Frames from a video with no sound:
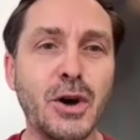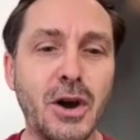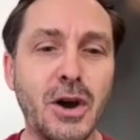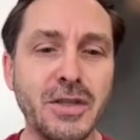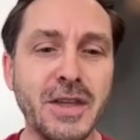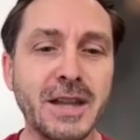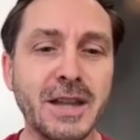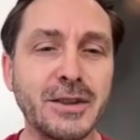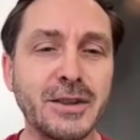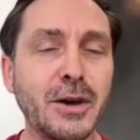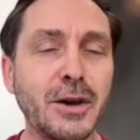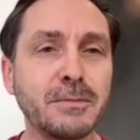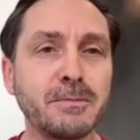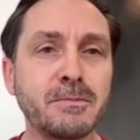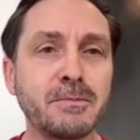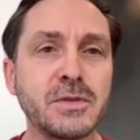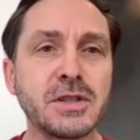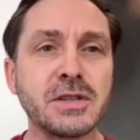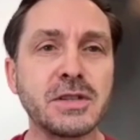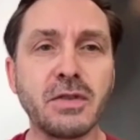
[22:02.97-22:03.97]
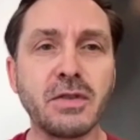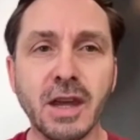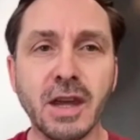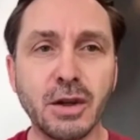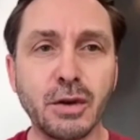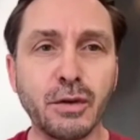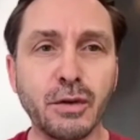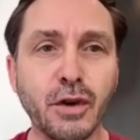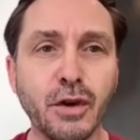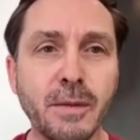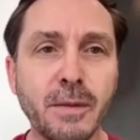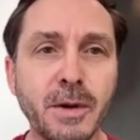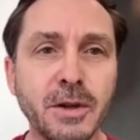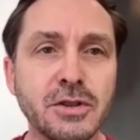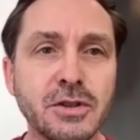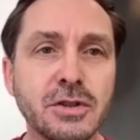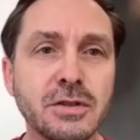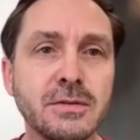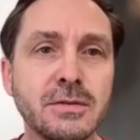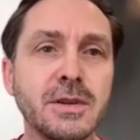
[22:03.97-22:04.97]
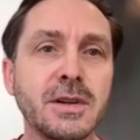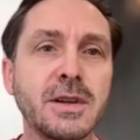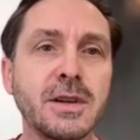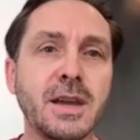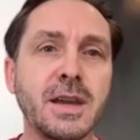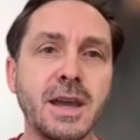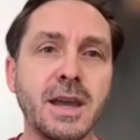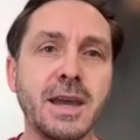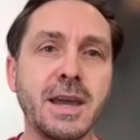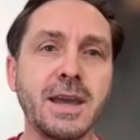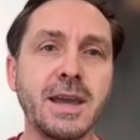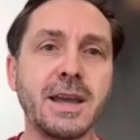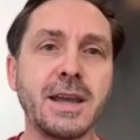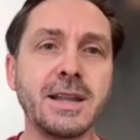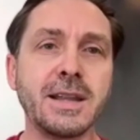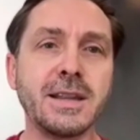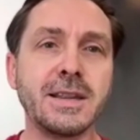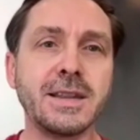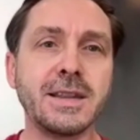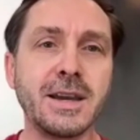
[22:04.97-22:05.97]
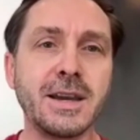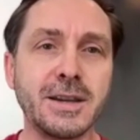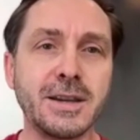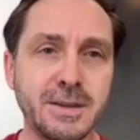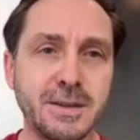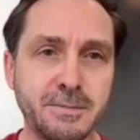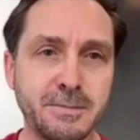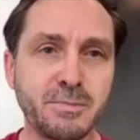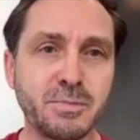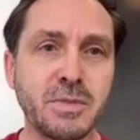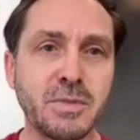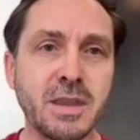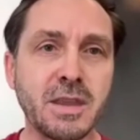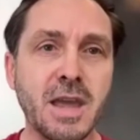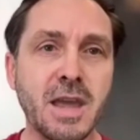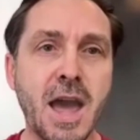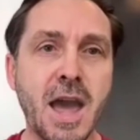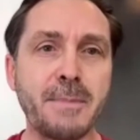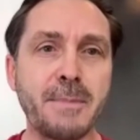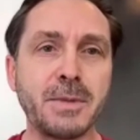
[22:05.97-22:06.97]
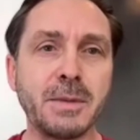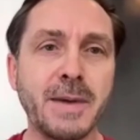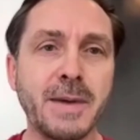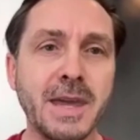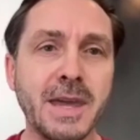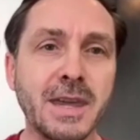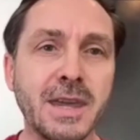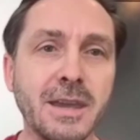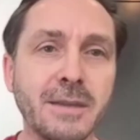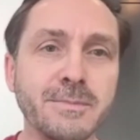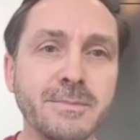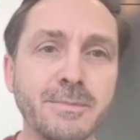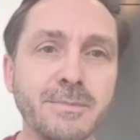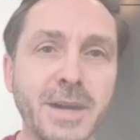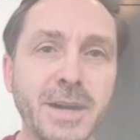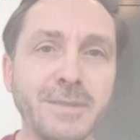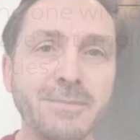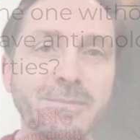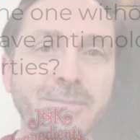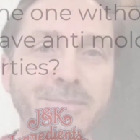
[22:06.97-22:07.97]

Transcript: on that note, thank you very much, and uh, happy baking. Bye.